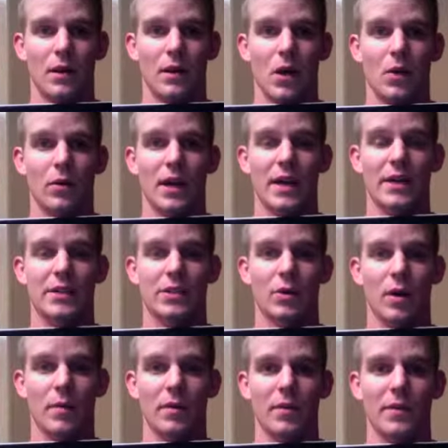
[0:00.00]
Okay, so
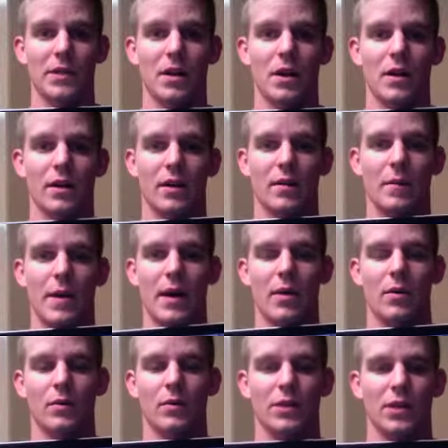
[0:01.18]
I'm going to be talking
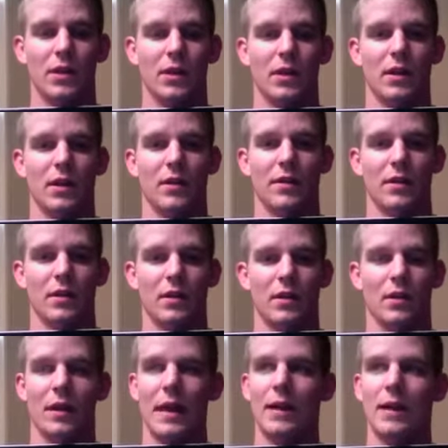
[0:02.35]
about the
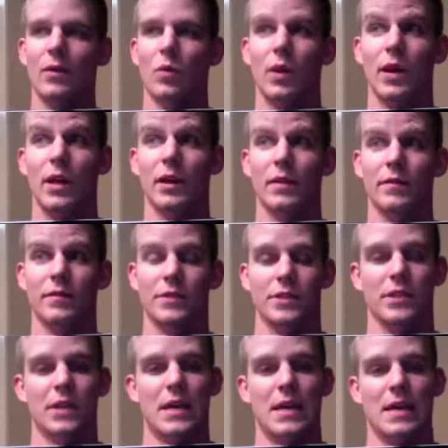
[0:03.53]
light
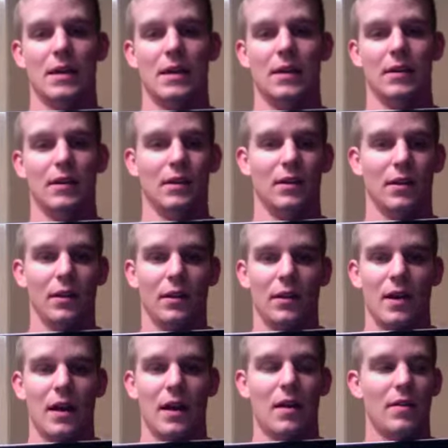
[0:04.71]
waves and
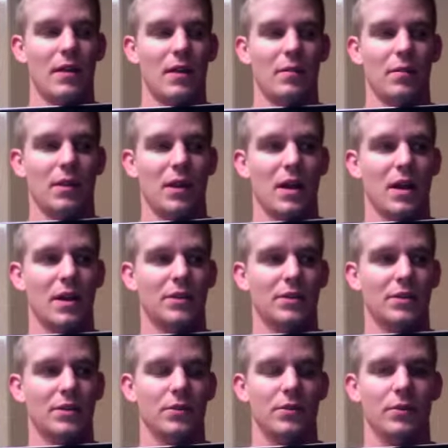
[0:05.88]
how that applies
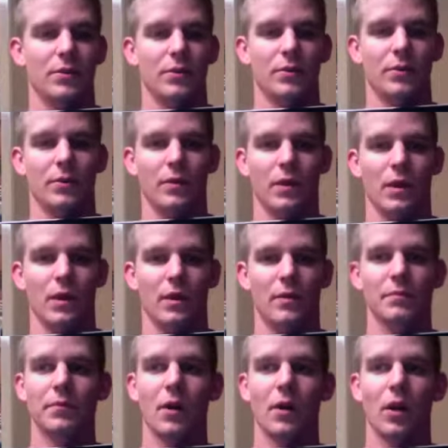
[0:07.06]
to
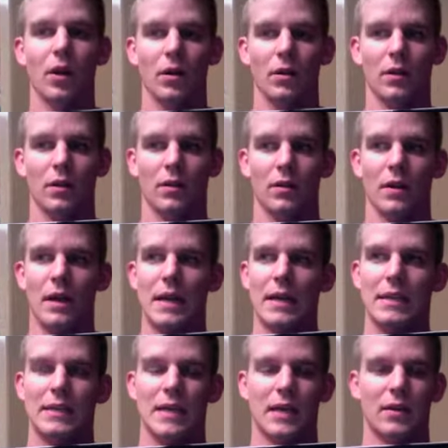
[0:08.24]
our little
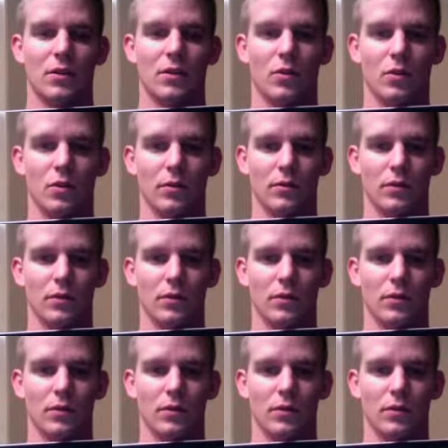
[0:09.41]
technical